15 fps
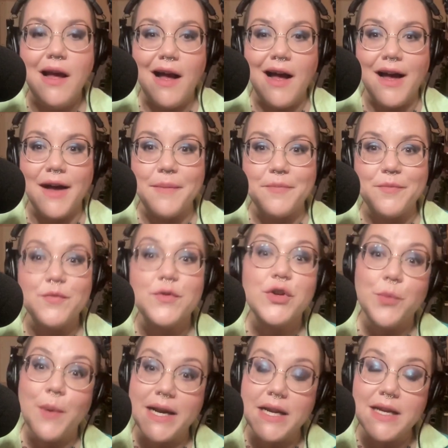
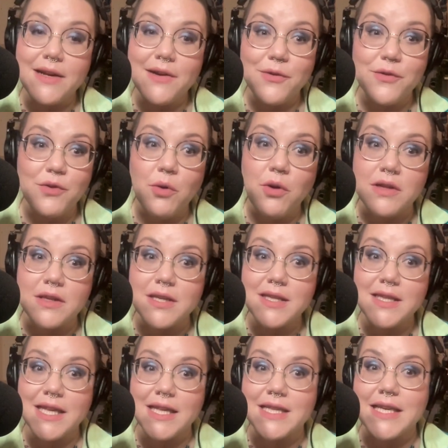20 years old
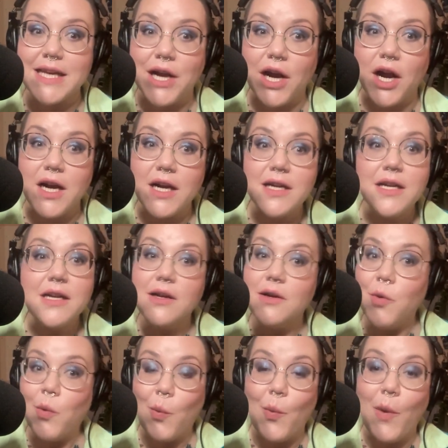this year.
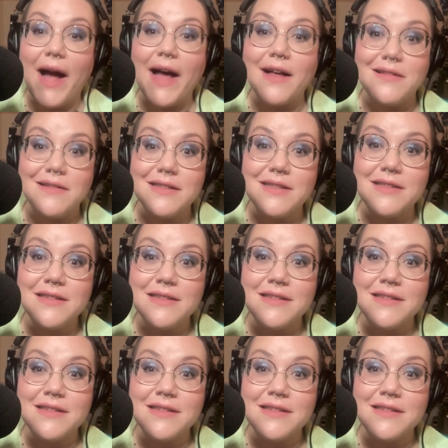Wild.